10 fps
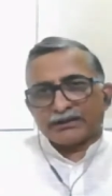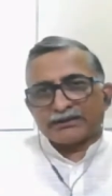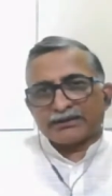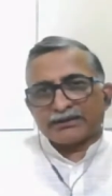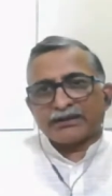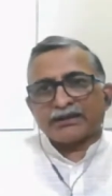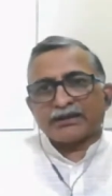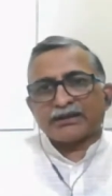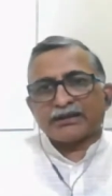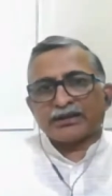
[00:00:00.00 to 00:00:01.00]
is
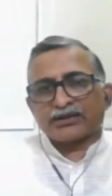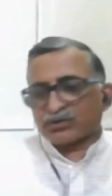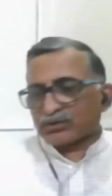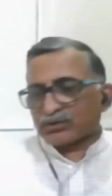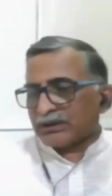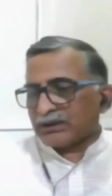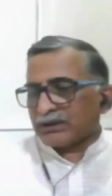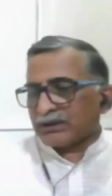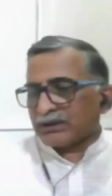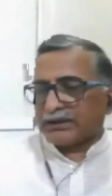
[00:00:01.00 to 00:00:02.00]
the actual uh,